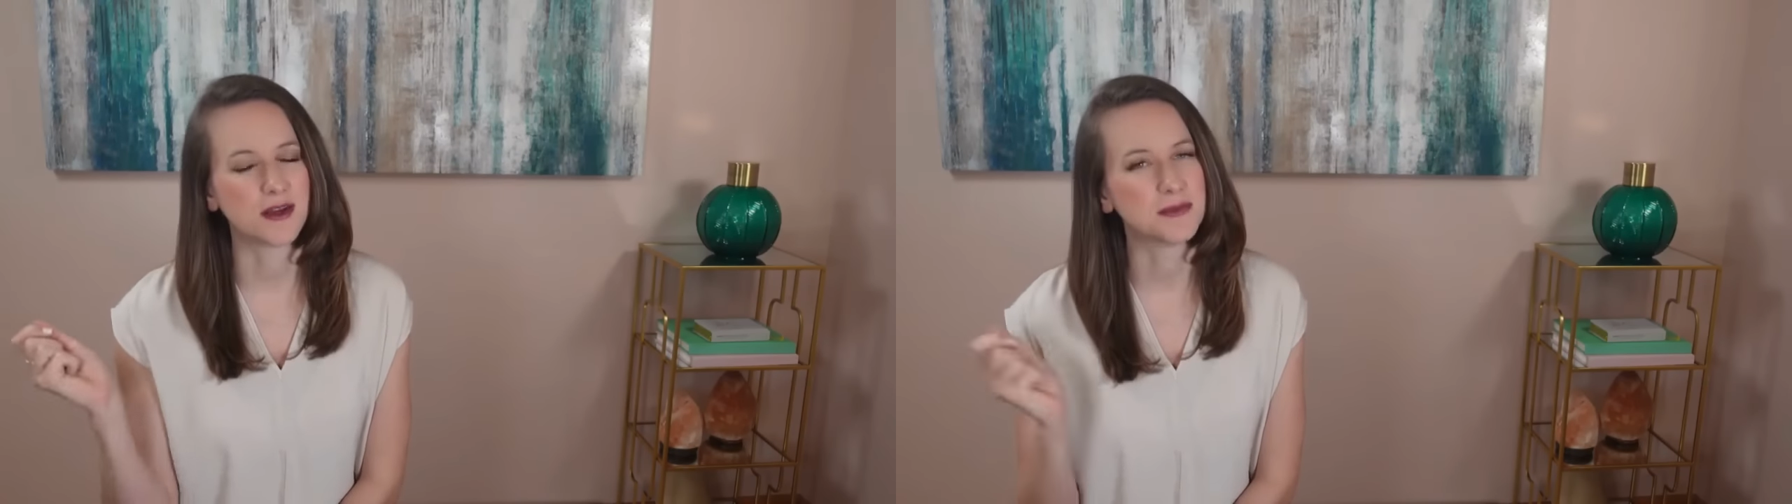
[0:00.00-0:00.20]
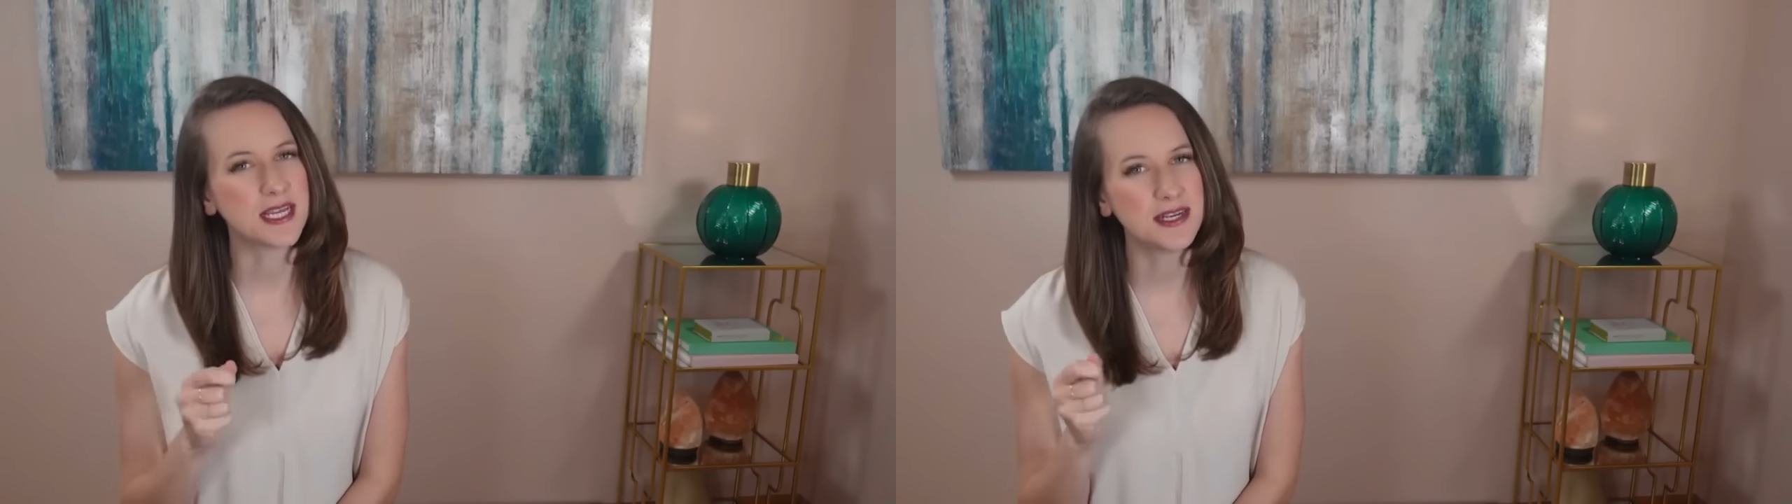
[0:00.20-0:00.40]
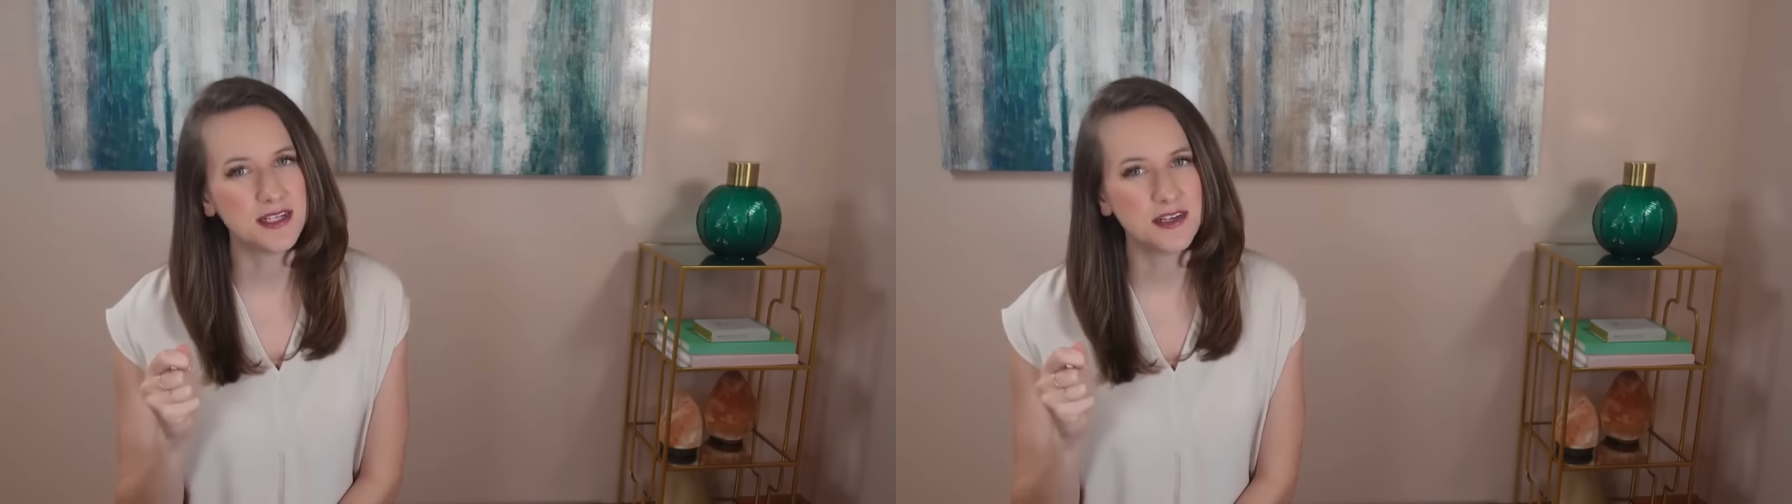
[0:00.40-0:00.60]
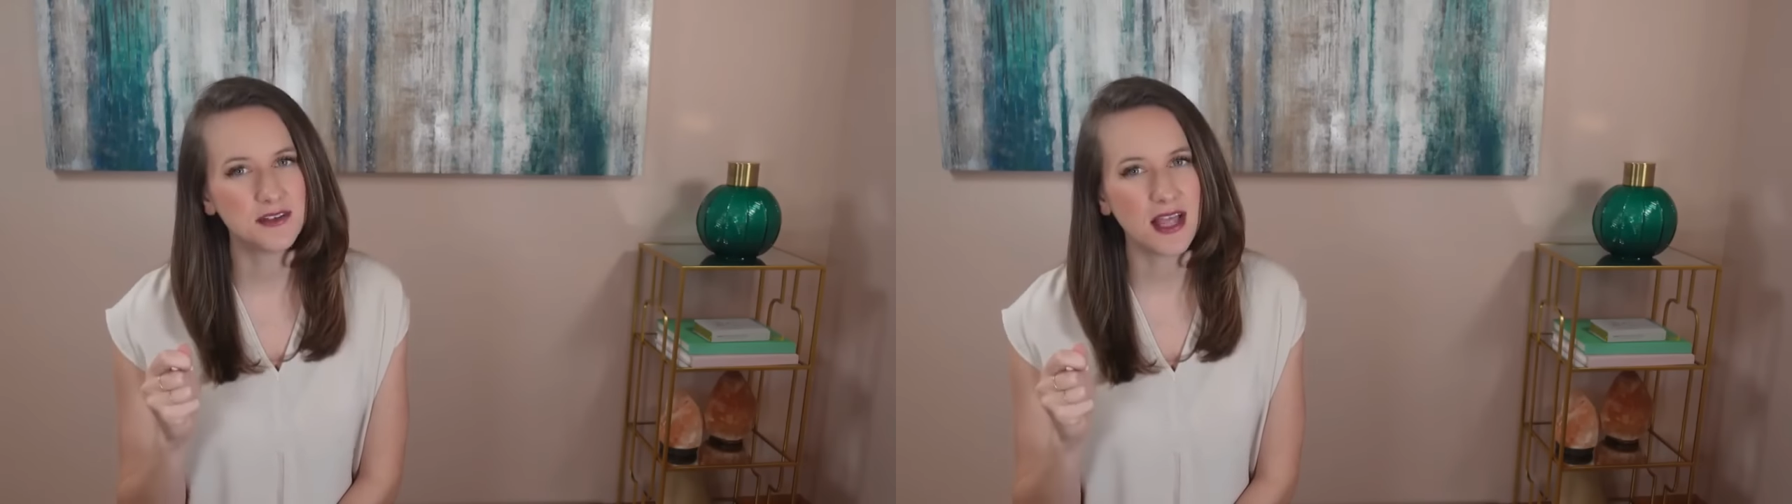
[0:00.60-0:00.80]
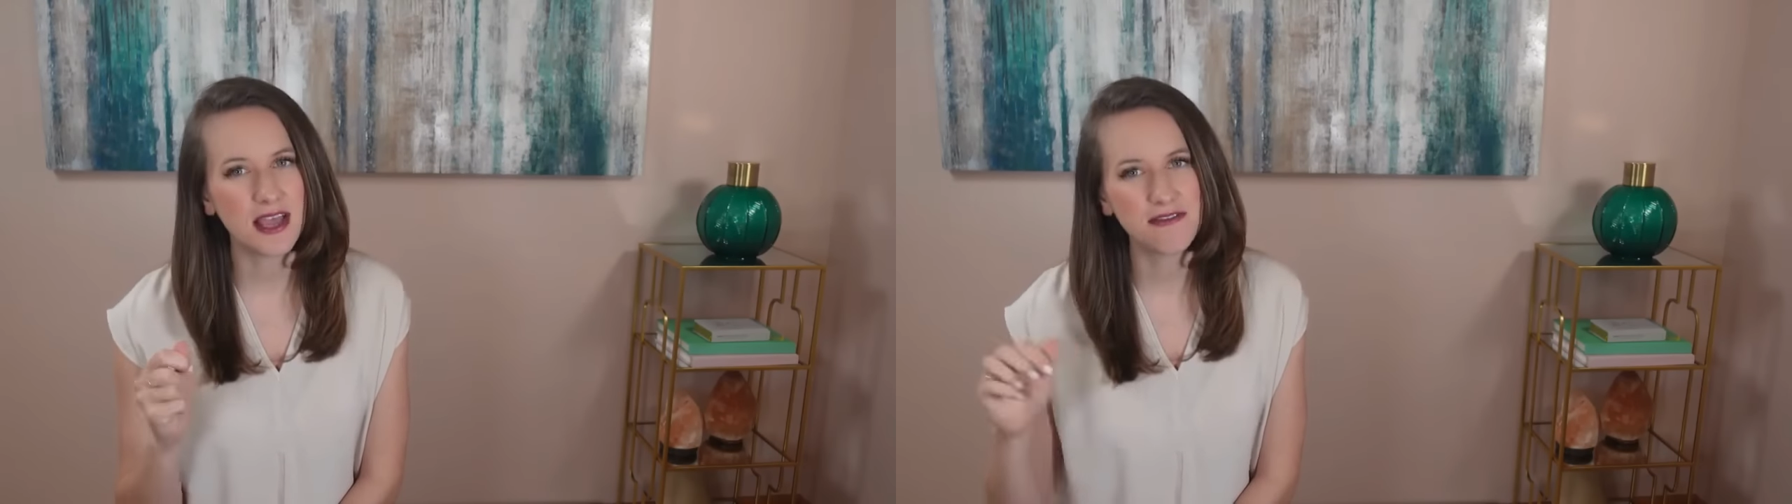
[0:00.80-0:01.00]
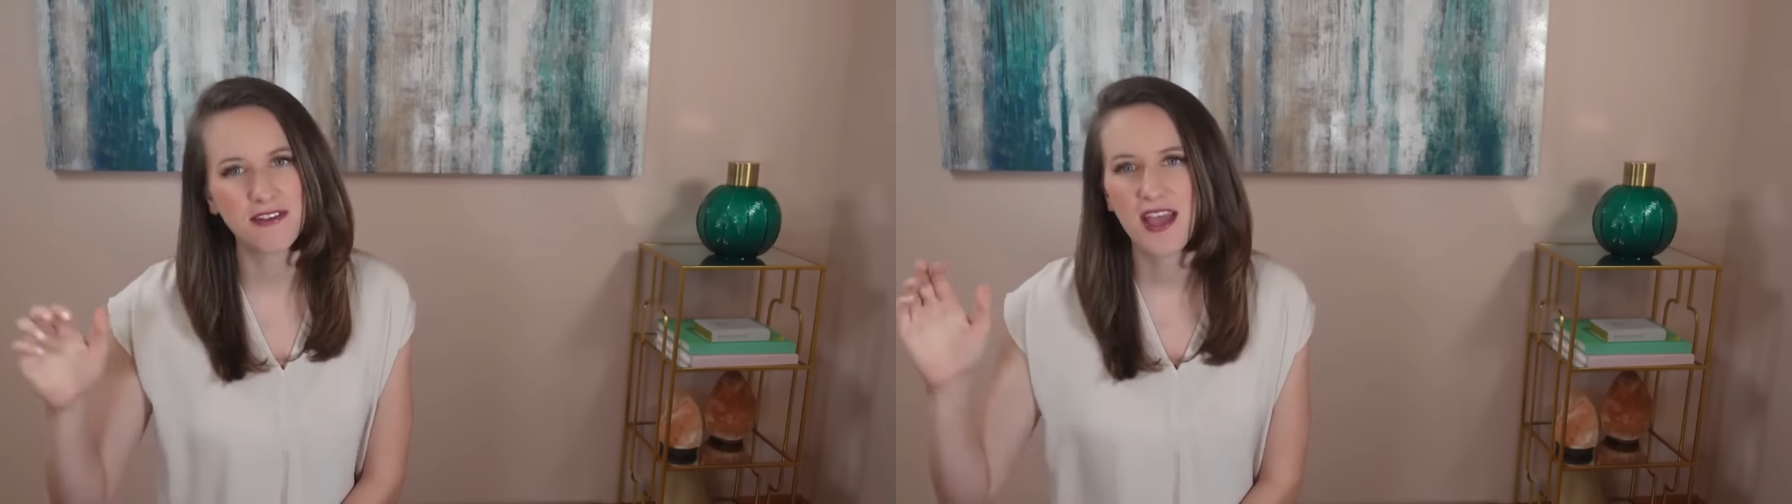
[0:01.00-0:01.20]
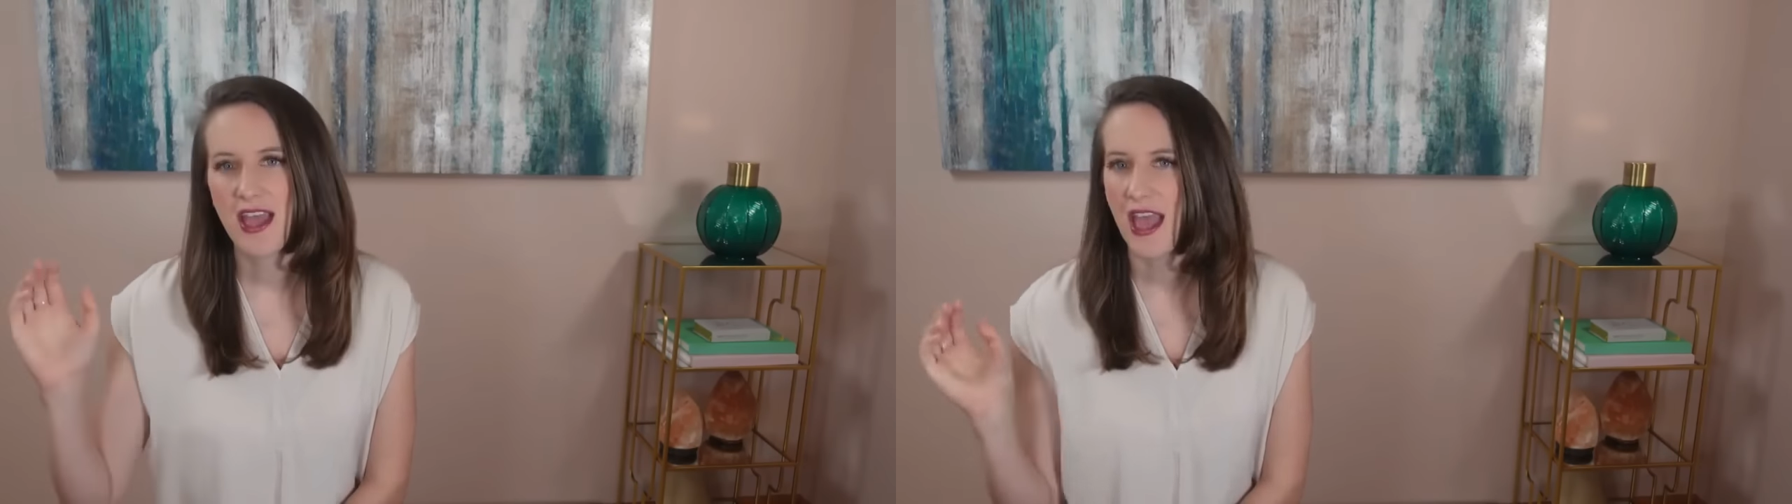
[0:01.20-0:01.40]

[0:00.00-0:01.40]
comes into your life